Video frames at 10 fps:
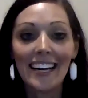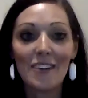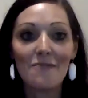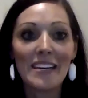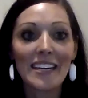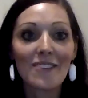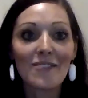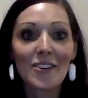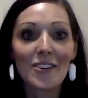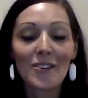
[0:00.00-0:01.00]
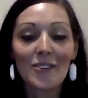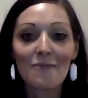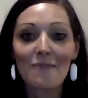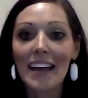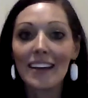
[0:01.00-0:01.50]
Many of you
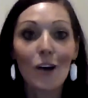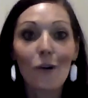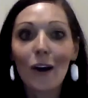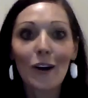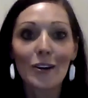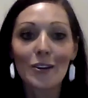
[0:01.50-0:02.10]
may know her.